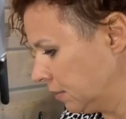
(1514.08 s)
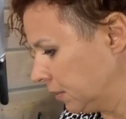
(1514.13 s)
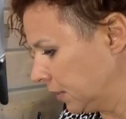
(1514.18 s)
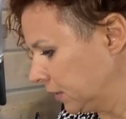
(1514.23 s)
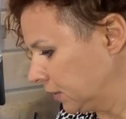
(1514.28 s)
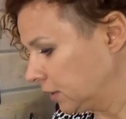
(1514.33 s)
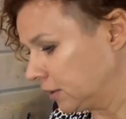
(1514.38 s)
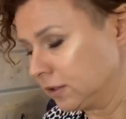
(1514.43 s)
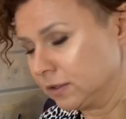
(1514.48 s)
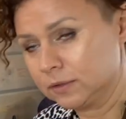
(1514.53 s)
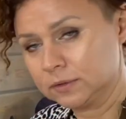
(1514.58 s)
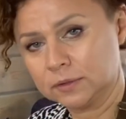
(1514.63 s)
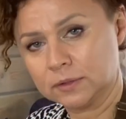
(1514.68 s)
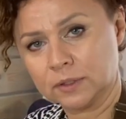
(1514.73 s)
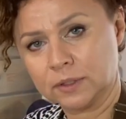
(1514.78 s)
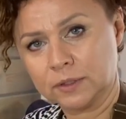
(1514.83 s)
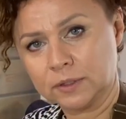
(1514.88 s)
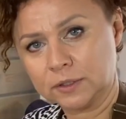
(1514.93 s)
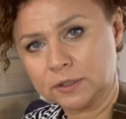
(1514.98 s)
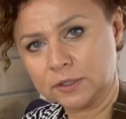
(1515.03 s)
But
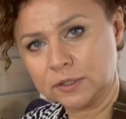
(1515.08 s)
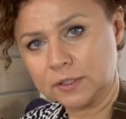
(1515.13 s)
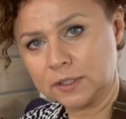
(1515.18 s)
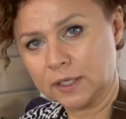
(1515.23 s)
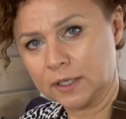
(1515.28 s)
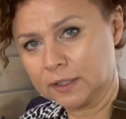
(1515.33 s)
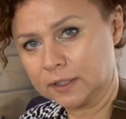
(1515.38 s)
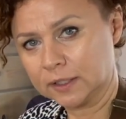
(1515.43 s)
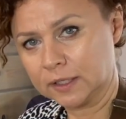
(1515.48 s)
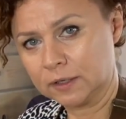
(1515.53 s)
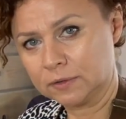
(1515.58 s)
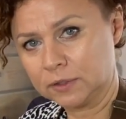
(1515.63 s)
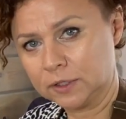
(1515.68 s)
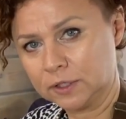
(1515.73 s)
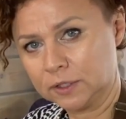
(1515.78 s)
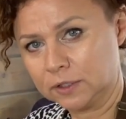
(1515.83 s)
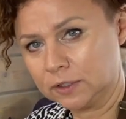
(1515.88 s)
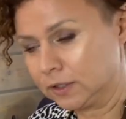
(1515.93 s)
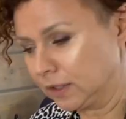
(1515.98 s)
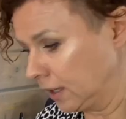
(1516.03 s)
they're just hanging out
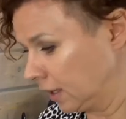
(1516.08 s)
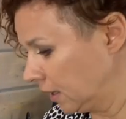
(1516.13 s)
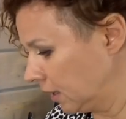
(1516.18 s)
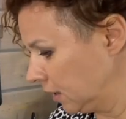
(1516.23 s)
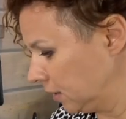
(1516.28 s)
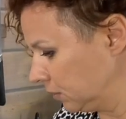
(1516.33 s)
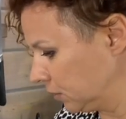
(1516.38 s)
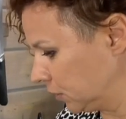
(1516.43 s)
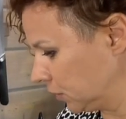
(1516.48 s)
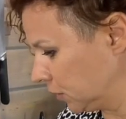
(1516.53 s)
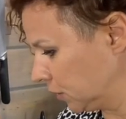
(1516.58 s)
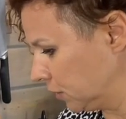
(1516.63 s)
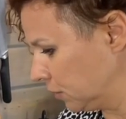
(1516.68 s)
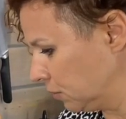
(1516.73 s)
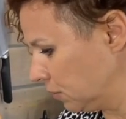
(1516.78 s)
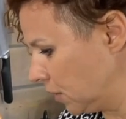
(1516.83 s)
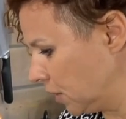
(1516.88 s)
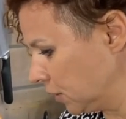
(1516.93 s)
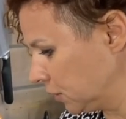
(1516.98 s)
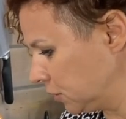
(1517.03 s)
here, and we're
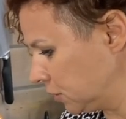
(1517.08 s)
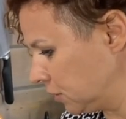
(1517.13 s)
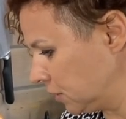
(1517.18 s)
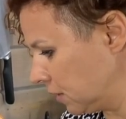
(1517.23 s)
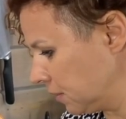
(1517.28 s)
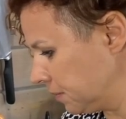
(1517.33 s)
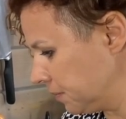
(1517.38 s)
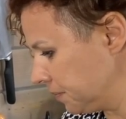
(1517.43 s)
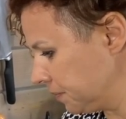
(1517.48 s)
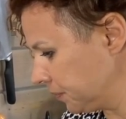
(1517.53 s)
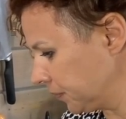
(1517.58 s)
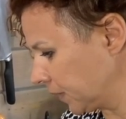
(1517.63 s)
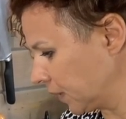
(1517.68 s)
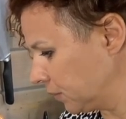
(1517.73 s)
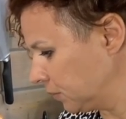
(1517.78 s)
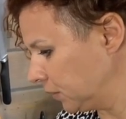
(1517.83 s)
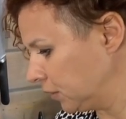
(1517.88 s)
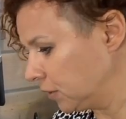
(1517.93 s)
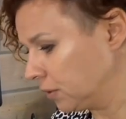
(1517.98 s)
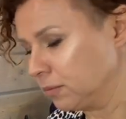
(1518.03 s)
gonna watch them
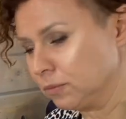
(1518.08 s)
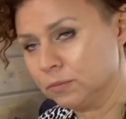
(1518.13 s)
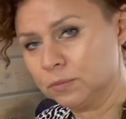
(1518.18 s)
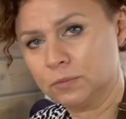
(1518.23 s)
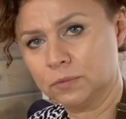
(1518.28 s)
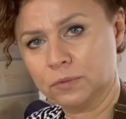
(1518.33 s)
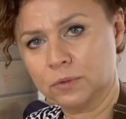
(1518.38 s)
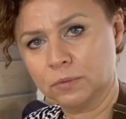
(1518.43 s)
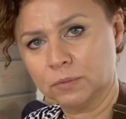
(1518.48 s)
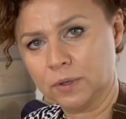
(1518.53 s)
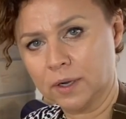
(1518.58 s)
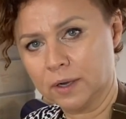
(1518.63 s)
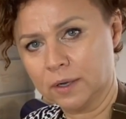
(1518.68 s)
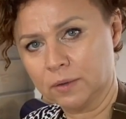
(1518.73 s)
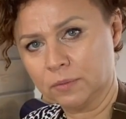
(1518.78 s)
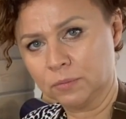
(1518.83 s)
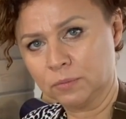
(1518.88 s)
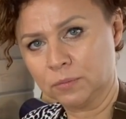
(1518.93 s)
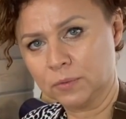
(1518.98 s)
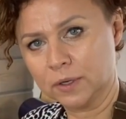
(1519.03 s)
We don't
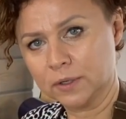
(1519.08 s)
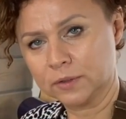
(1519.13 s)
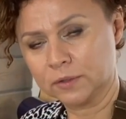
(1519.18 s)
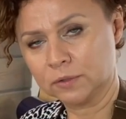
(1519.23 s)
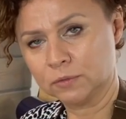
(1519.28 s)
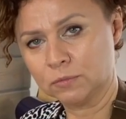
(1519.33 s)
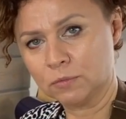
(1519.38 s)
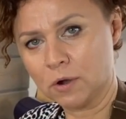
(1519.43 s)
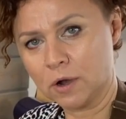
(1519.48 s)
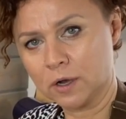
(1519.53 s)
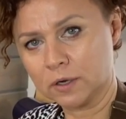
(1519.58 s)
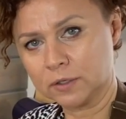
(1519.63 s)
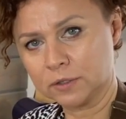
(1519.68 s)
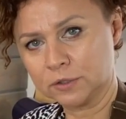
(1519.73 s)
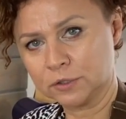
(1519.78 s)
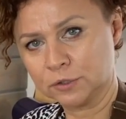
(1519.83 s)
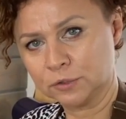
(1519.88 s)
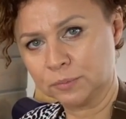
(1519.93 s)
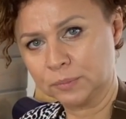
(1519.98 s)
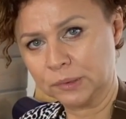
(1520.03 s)
want the
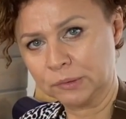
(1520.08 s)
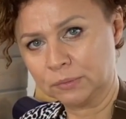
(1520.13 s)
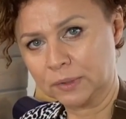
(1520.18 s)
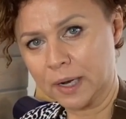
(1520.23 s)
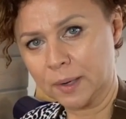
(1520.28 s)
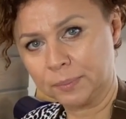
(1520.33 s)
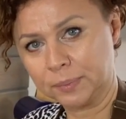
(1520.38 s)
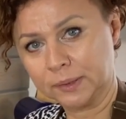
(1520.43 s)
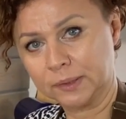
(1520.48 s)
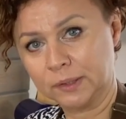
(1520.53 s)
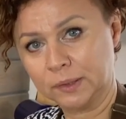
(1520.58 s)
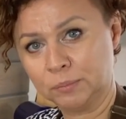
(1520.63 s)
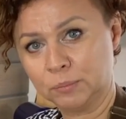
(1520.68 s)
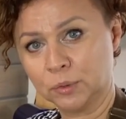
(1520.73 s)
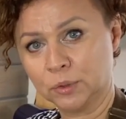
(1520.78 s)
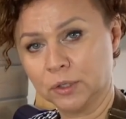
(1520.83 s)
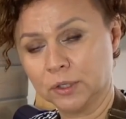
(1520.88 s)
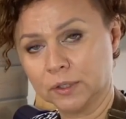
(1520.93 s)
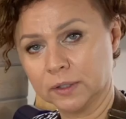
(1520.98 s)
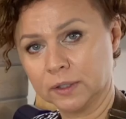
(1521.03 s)
water to be rapidly
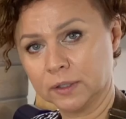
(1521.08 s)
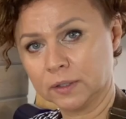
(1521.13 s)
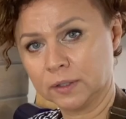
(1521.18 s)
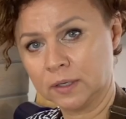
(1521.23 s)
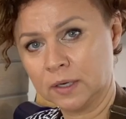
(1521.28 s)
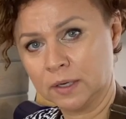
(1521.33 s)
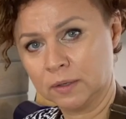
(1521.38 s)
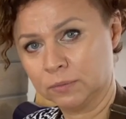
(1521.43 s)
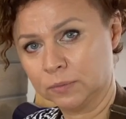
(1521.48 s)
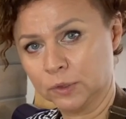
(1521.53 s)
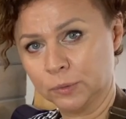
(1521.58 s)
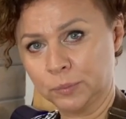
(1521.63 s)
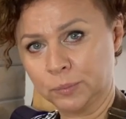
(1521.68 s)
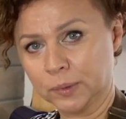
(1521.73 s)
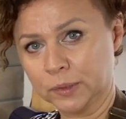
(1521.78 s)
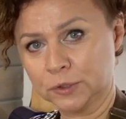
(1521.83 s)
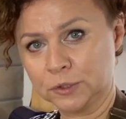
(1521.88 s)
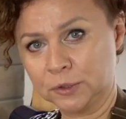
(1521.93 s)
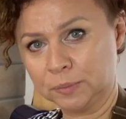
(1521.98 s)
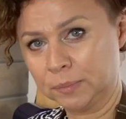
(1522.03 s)
boiling with a
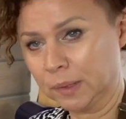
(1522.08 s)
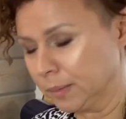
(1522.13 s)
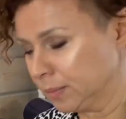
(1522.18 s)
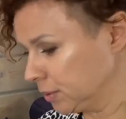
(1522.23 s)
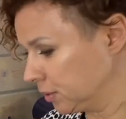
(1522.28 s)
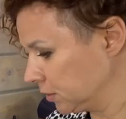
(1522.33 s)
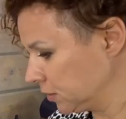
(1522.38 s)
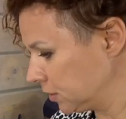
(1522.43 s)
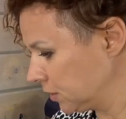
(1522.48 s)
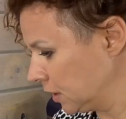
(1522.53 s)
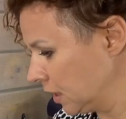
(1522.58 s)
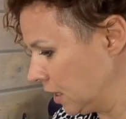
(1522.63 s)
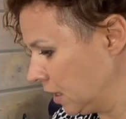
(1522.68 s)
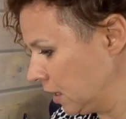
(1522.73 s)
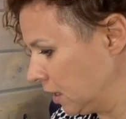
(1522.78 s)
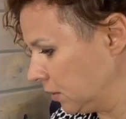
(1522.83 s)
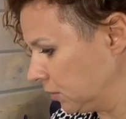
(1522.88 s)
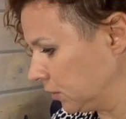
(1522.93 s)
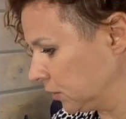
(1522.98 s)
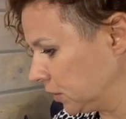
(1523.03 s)
bunch of bubbles.
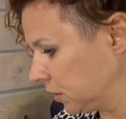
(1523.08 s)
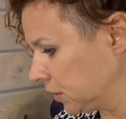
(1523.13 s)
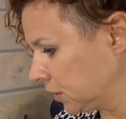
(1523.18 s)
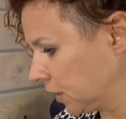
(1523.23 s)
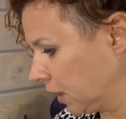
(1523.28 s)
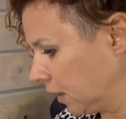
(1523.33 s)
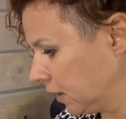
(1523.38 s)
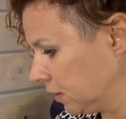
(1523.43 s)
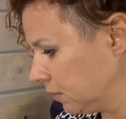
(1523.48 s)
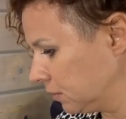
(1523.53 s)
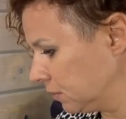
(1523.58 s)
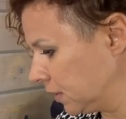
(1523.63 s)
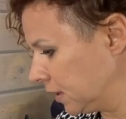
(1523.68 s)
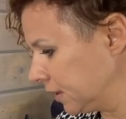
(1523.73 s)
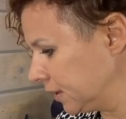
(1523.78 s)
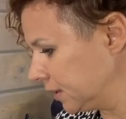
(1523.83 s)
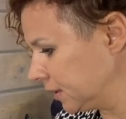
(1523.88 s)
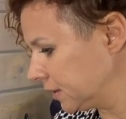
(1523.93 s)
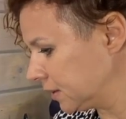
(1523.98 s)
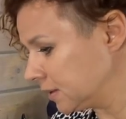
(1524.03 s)
We just kind of
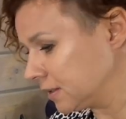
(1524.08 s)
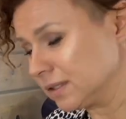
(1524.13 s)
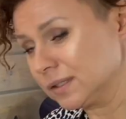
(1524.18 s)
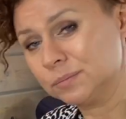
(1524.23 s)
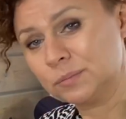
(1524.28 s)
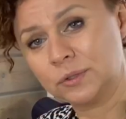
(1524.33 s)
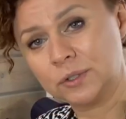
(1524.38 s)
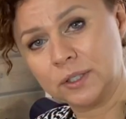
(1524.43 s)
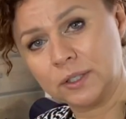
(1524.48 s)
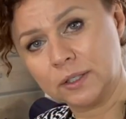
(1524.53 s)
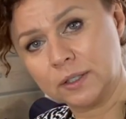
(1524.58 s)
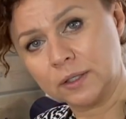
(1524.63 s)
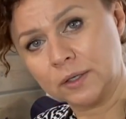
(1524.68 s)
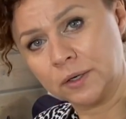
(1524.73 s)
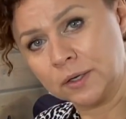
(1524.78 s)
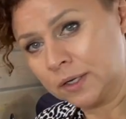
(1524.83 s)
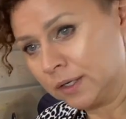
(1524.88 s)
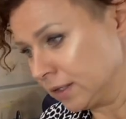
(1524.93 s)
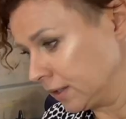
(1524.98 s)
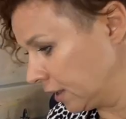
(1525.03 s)
want it
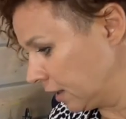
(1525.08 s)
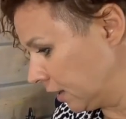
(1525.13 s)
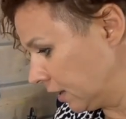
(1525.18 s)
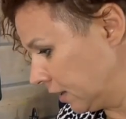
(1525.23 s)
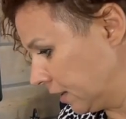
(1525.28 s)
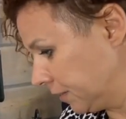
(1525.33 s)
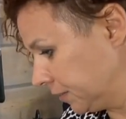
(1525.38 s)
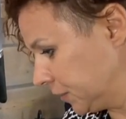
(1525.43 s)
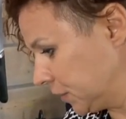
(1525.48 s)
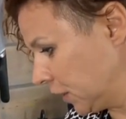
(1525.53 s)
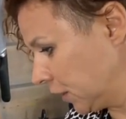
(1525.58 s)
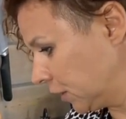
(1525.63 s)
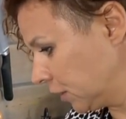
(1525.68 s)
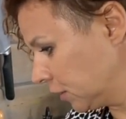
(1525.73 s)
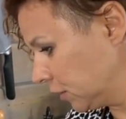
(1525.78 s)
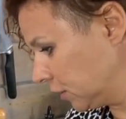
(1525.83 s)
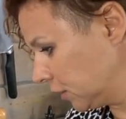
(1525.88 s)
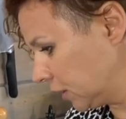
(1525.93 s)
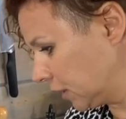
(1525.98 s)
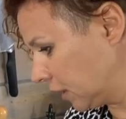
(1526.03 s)
simmering.
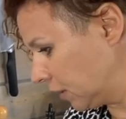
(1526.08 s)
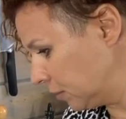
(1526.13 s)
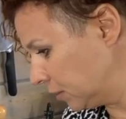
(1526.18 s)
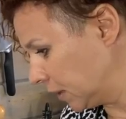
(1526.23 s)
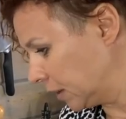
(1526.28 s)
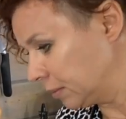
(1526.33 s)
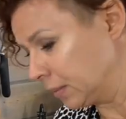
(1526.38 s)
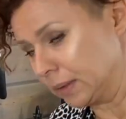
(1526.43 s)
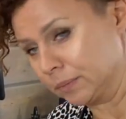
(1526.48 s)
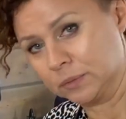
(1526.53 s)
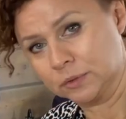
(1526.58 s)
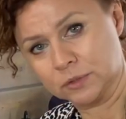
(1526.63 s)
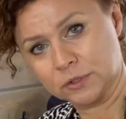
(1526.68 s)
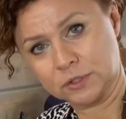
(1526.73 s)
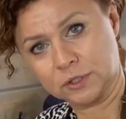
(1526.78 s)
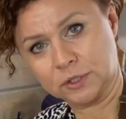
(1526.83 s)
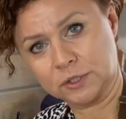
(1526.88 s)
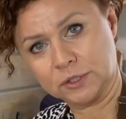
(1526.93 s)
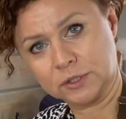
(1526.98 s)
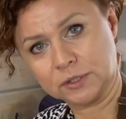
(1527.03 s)
Take a look how my
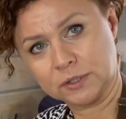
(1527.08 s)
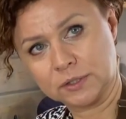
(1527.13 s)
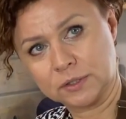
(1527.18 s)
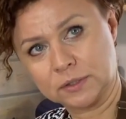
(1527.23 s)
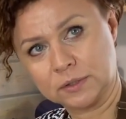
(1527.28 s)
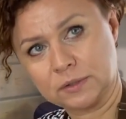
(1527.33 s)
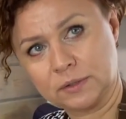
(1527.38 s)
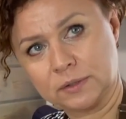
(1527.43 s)
bubbles are just